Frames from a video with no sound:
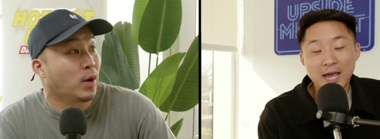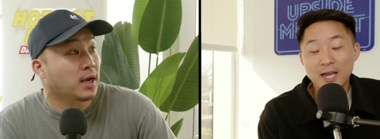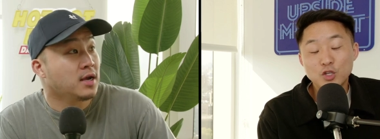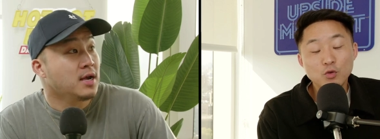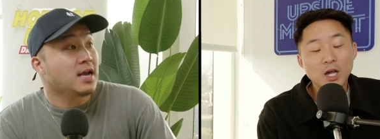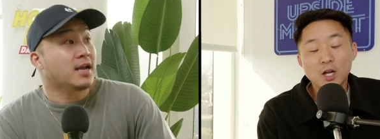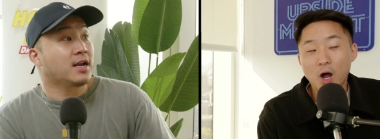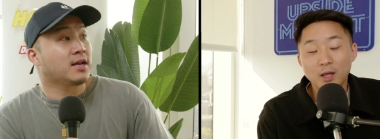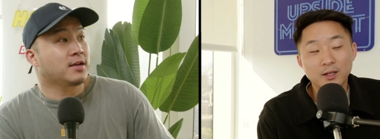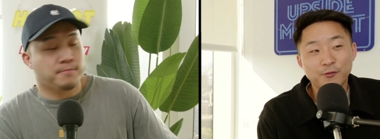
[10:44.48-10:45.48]
Speaker 1: Yeah, you could
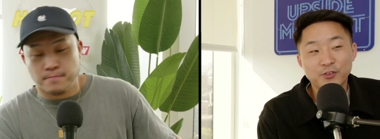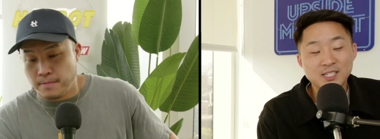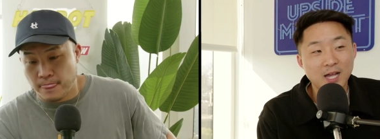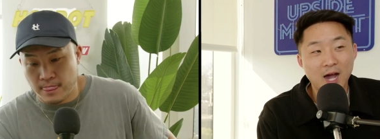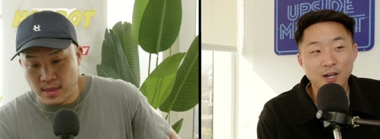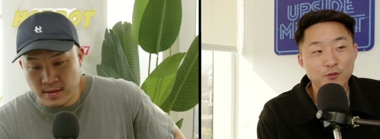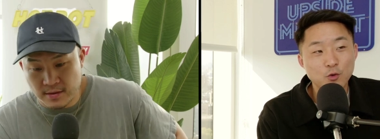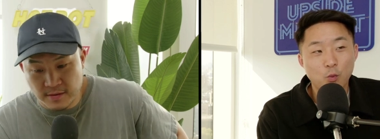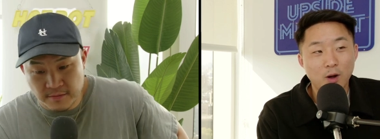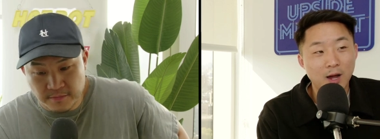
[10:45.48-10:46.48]
call it a facade
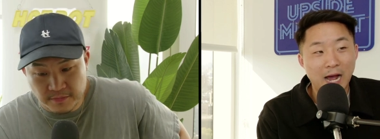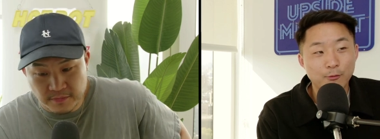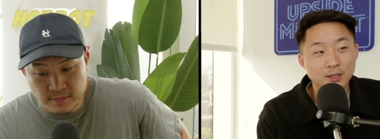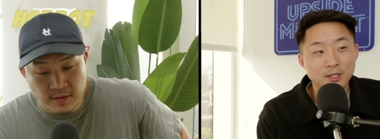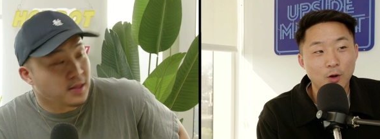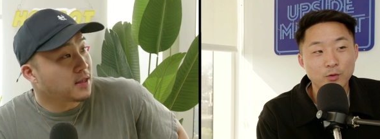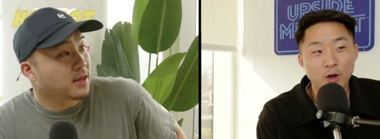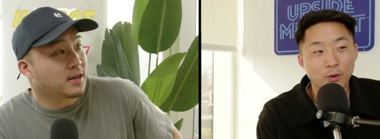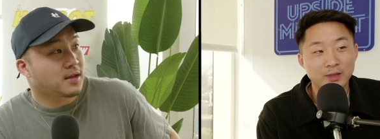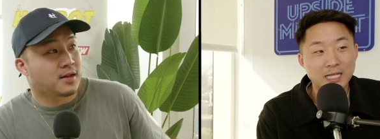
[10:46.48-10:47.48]
if you want. I really
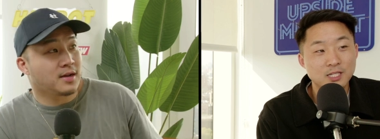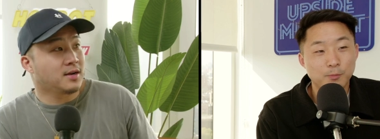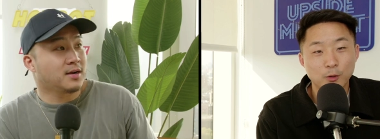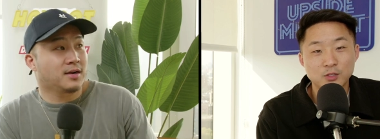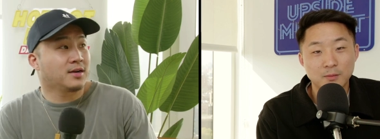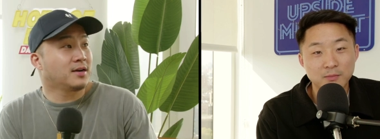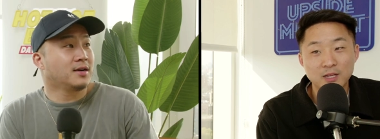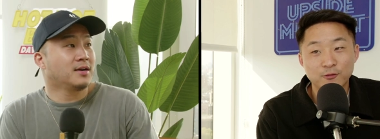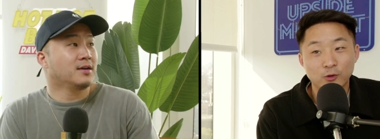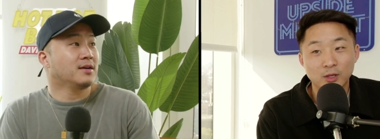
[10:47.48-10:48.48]
don't know what that's supposed to
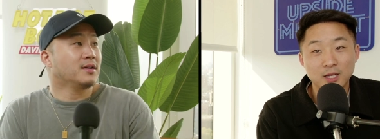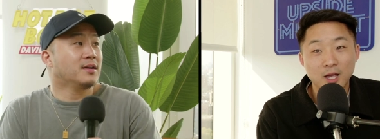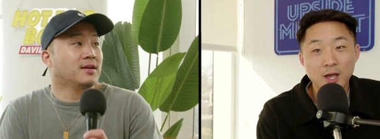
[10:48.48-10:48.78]
mean fully,